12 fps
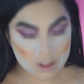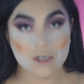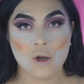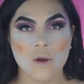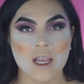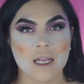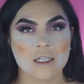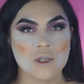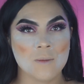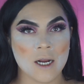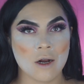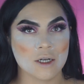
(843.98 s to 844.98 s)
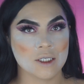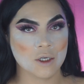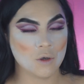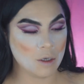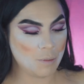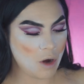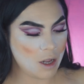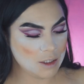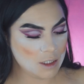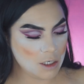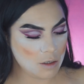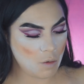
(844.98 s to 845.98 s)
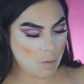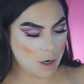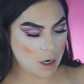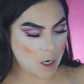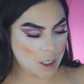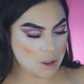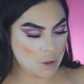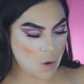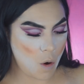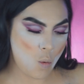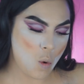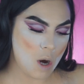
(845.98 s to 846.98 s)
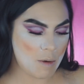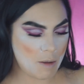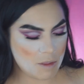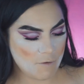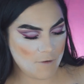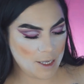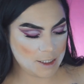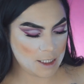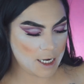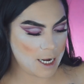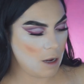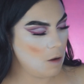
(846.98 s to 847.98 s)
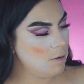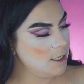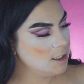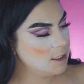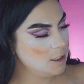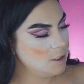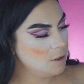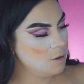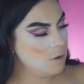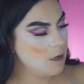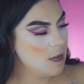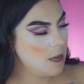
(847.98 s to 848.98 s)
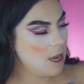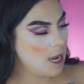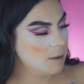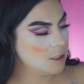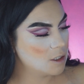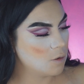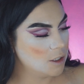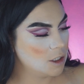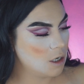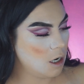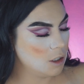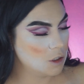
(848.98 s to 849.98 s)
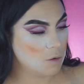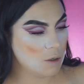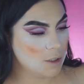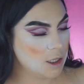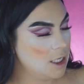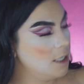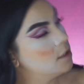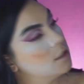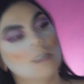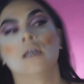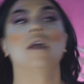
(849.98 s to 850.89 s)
So going into my NARS Laguna bronzer, we're going to warm up the face like I always do. I'm just going to contour with this